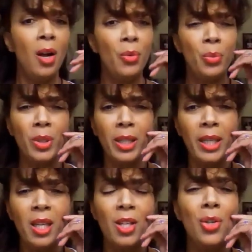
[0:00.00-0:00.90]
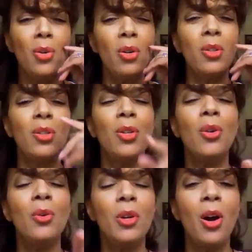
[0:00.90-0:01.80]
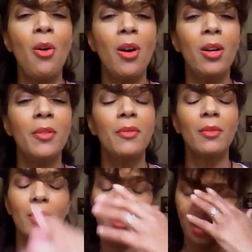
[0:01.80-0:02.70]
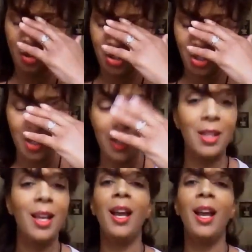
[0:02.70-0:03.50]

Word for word: Really? You you go Oh jeez.